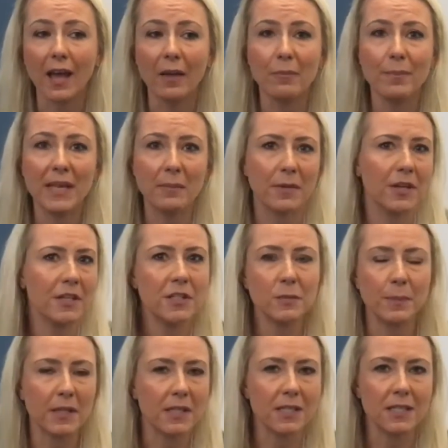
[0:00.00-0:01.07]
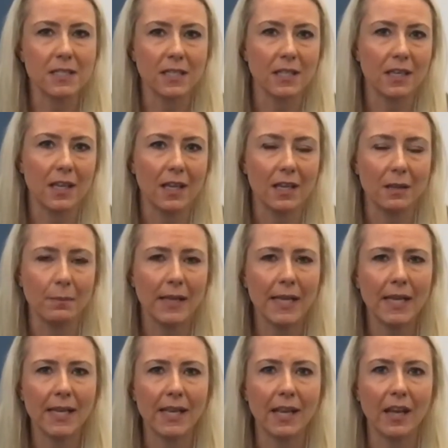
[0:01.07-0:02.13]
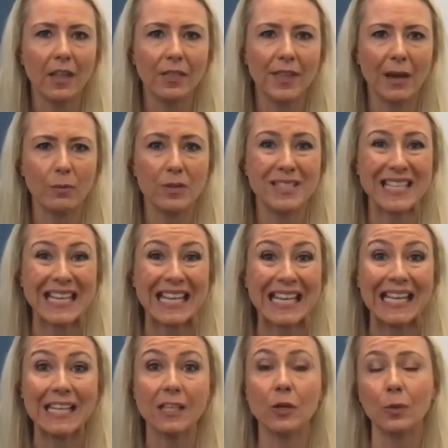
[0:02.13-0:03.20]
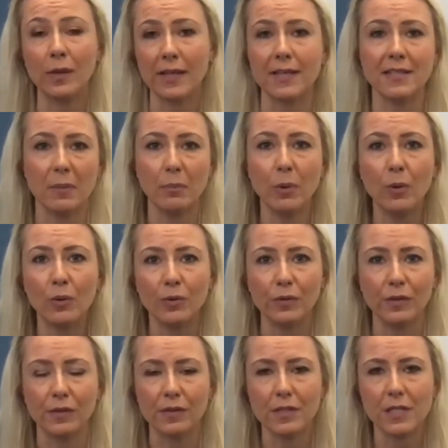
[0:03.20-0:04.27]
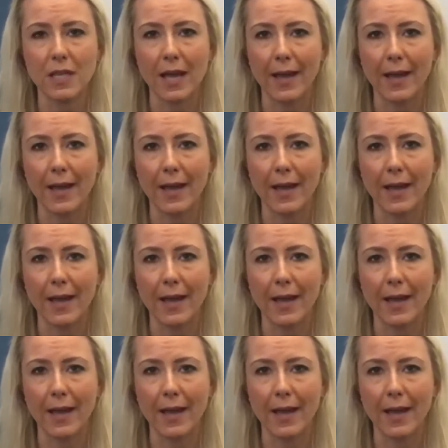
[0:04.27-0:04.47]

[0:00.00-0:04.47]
me and my husband and Amelia, that was equally as important.